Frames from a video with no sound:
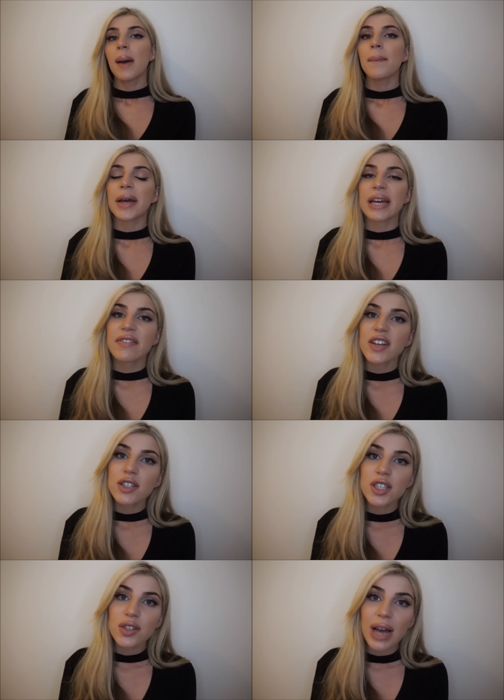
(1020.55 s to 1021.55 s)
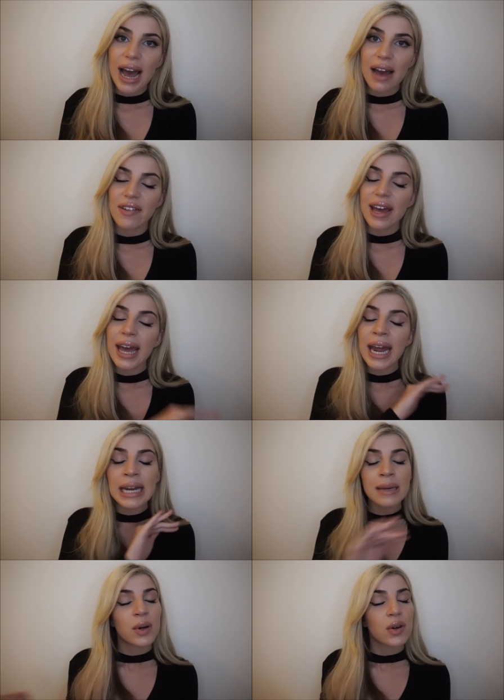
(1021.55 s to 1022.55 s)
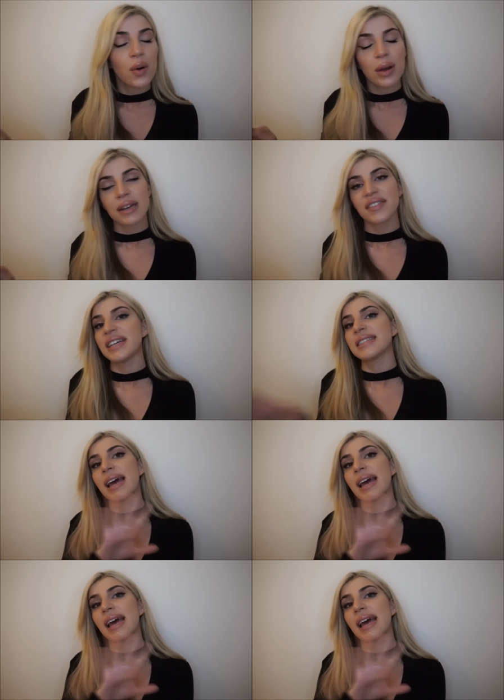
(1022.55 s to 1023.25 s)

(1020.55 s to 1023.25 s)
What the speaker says: But if you do have any more queries,